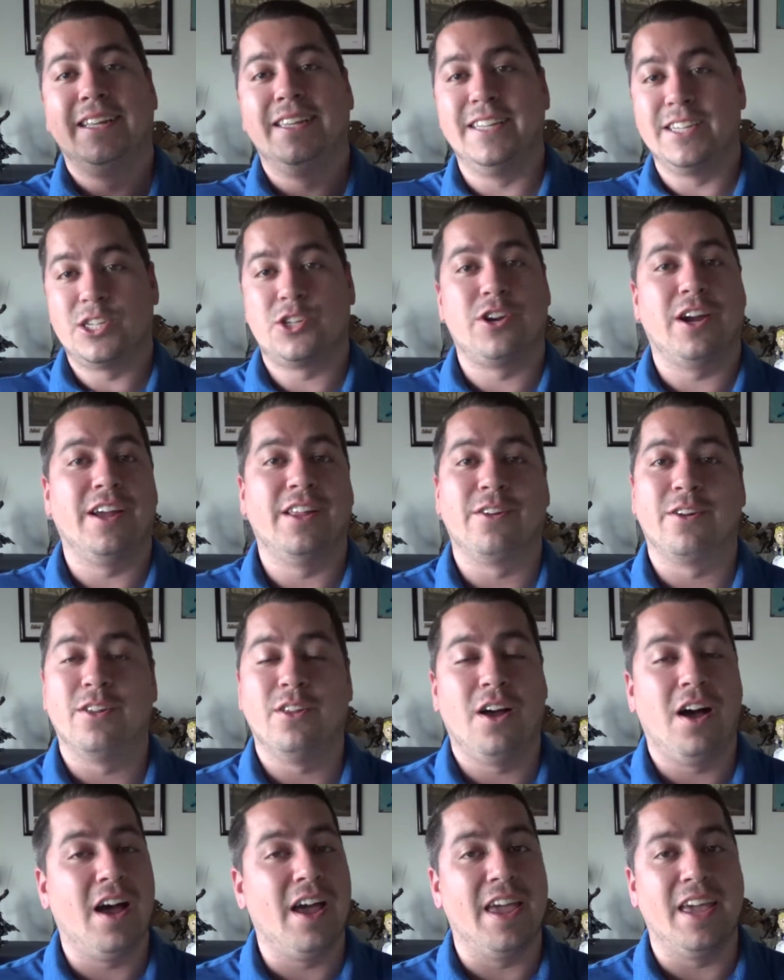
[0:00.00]
this trailer a
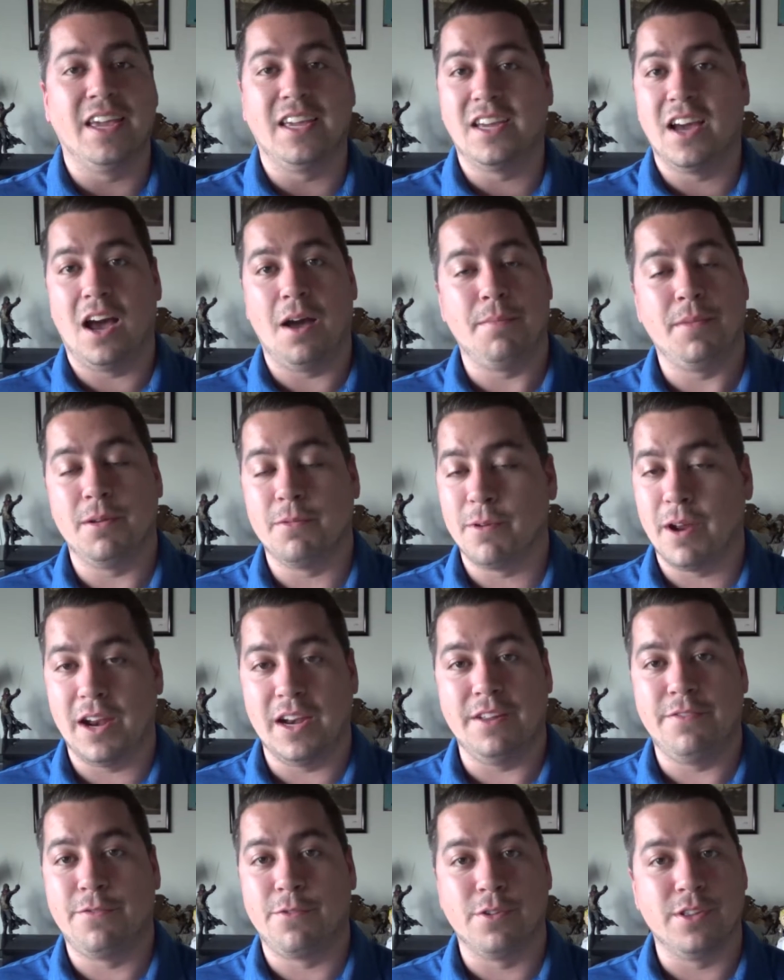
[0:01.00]
lot. It got me
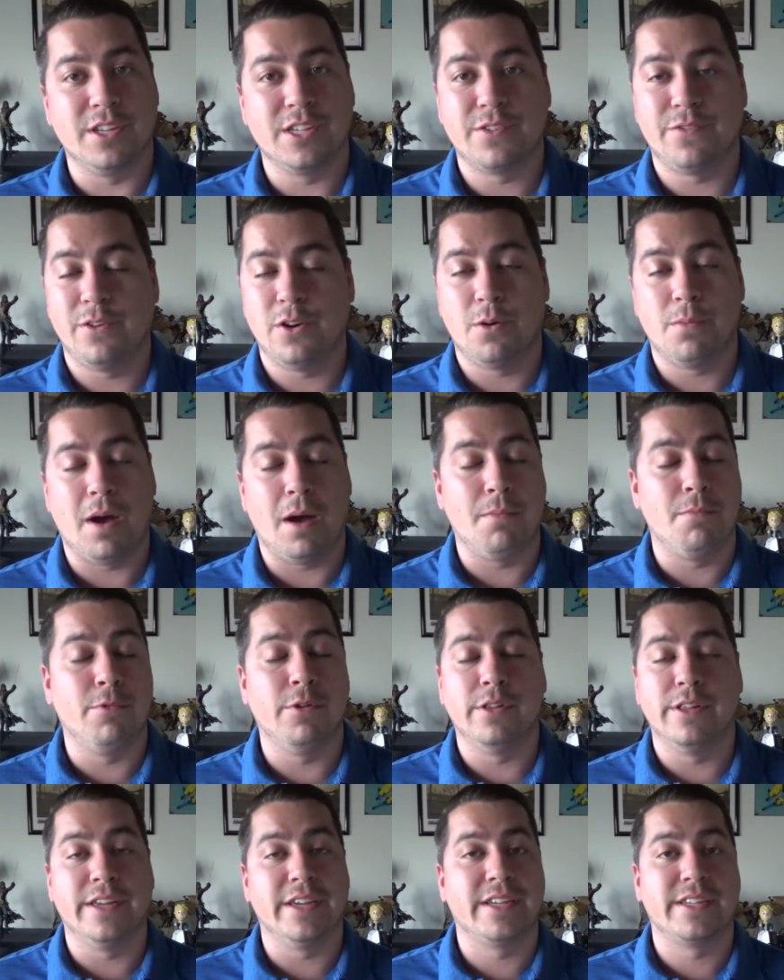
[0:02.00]
ready for this film. I'm
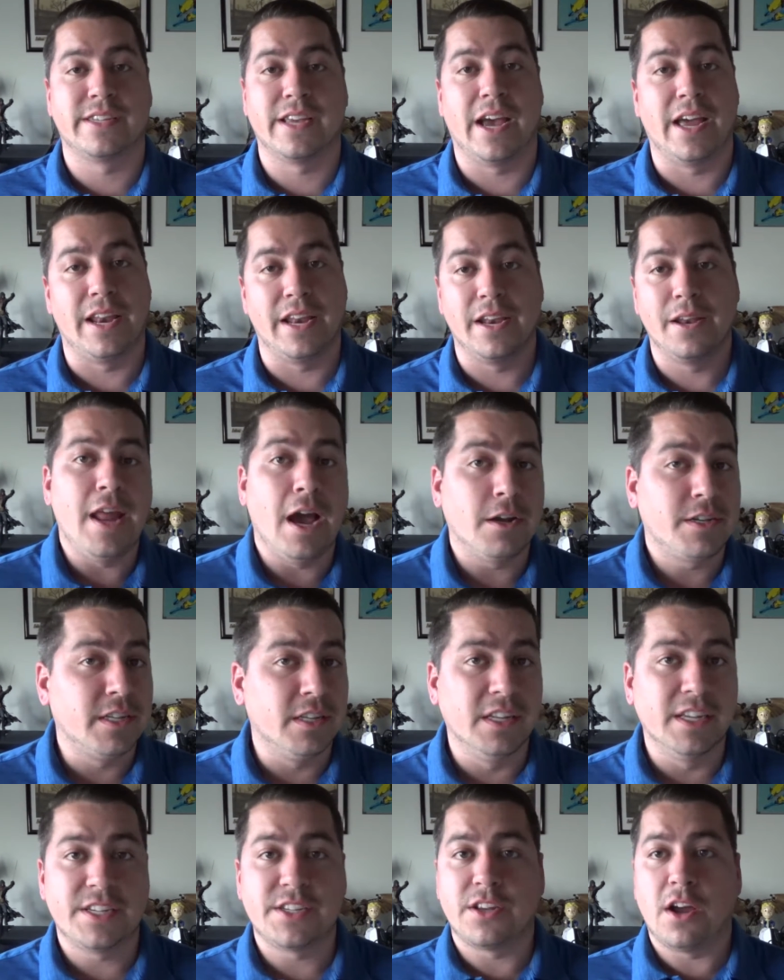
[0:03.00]
really excited. Now to
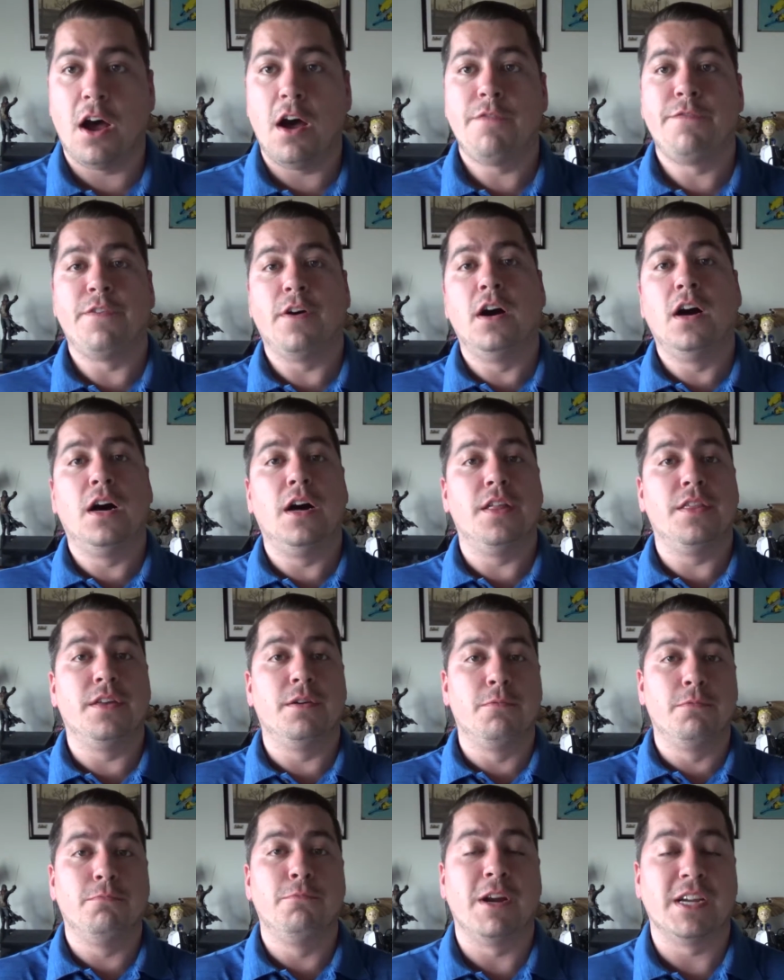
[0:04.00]
list off
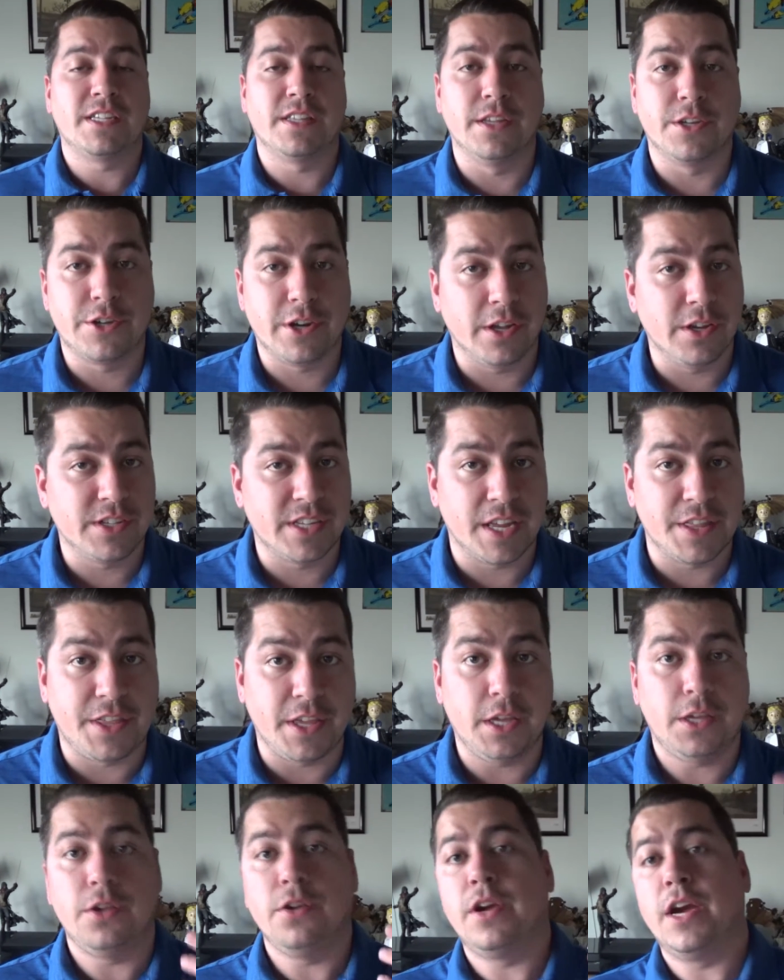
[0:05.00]
the rest of the trailers I
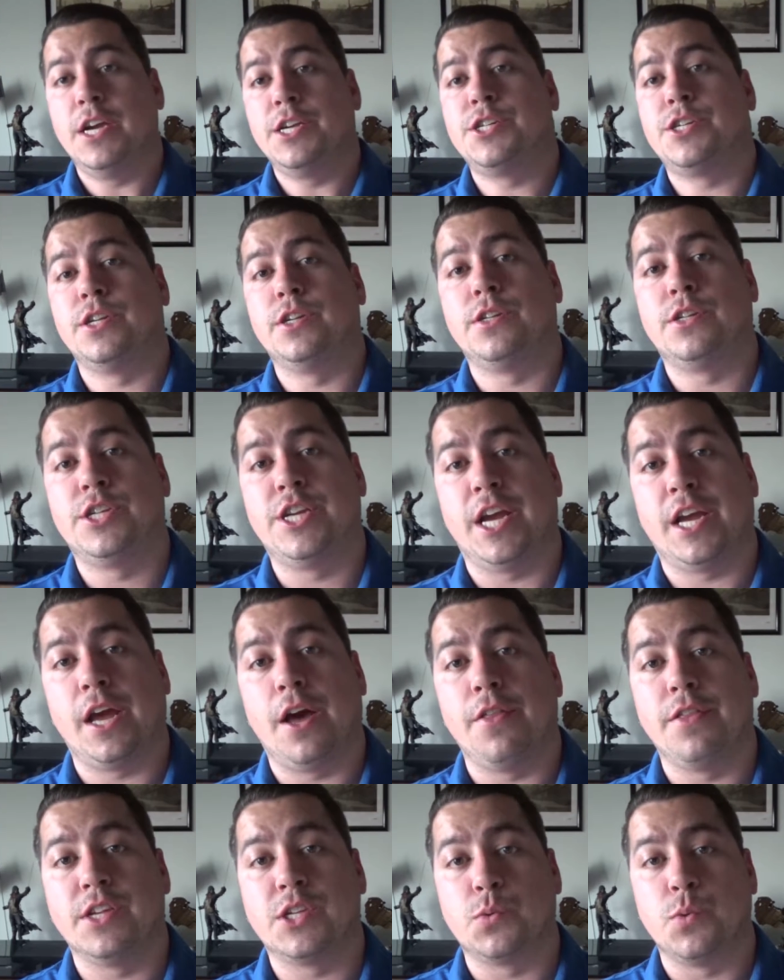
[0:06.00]
think you guys should check
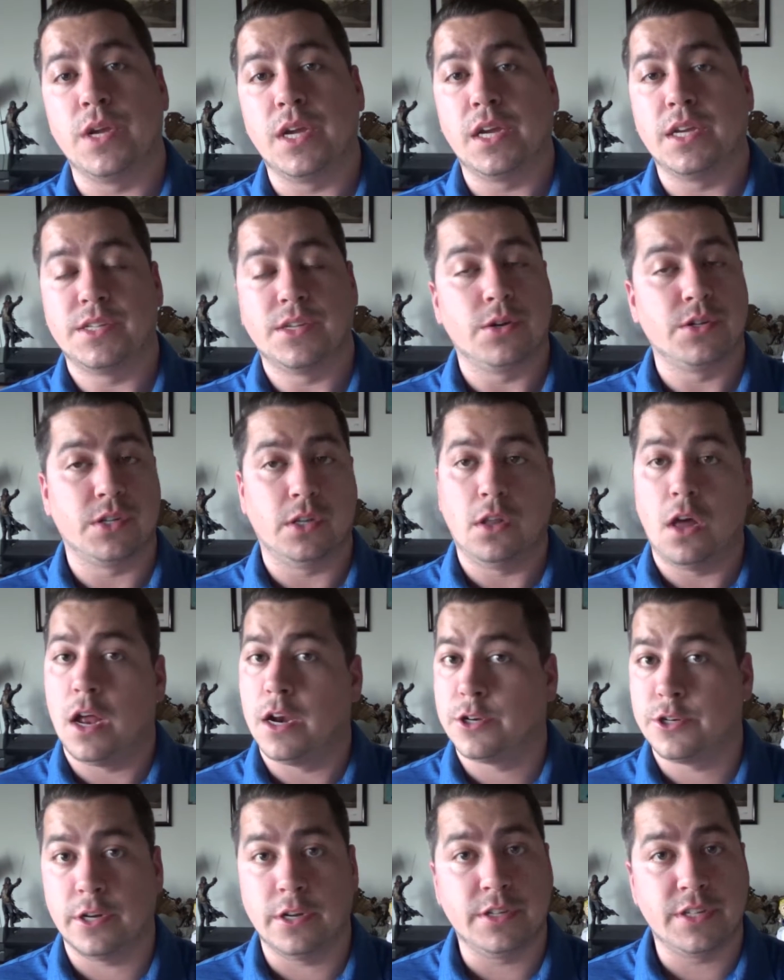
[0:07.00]
out this week, because there's a lot
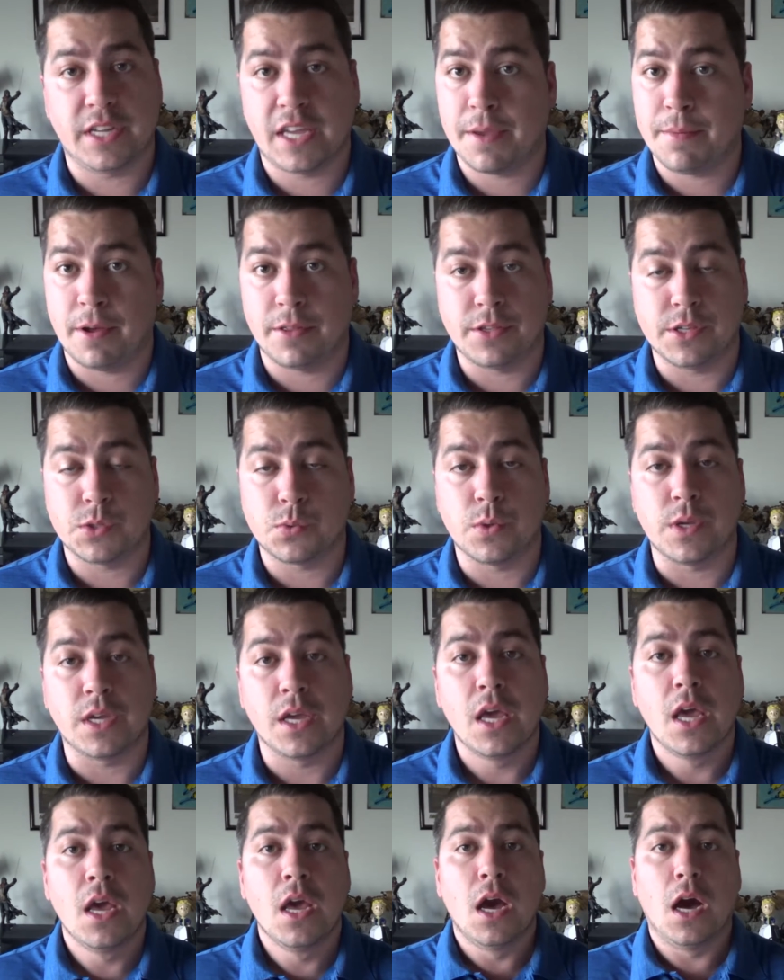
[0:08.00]
of trailers that came out this week,
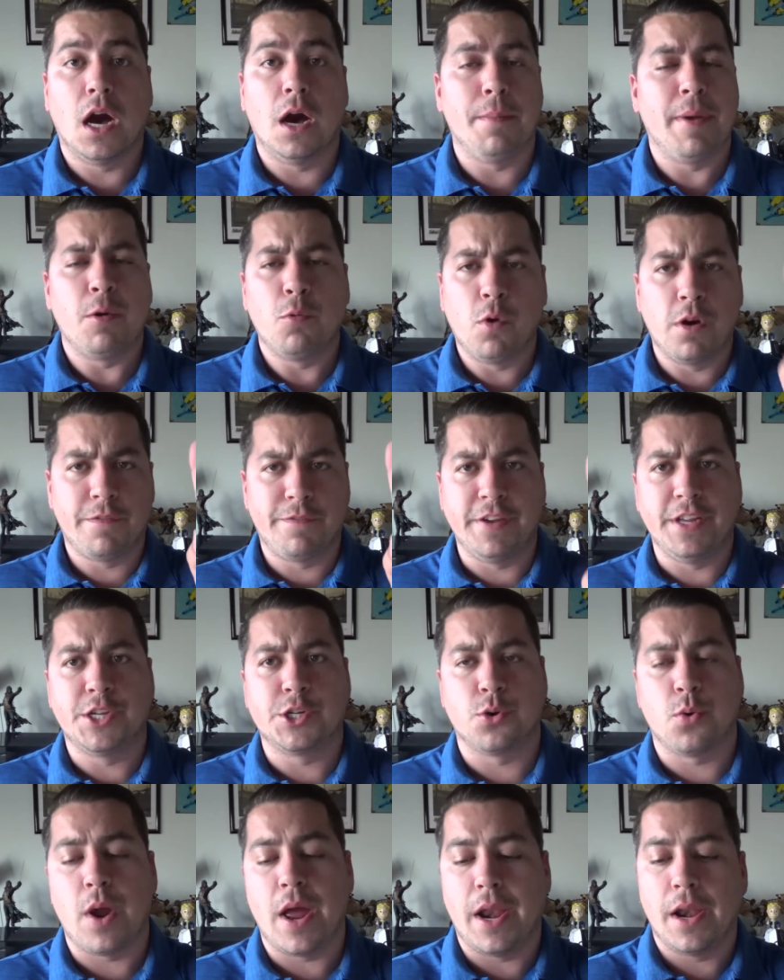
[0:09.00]
and one
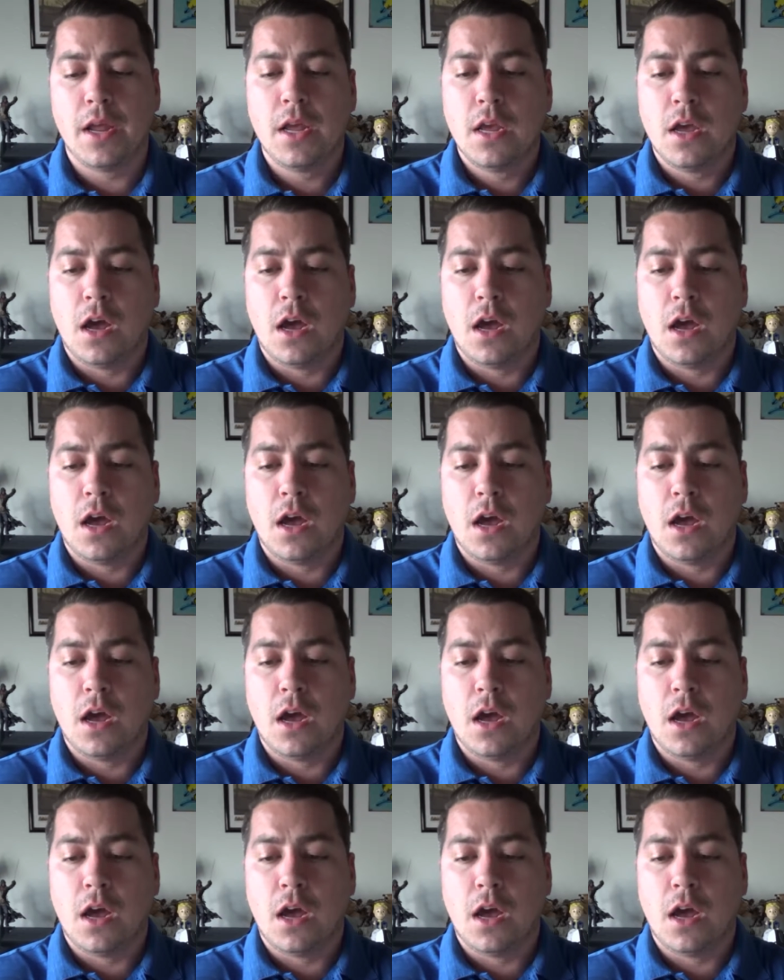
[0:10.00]
featurette.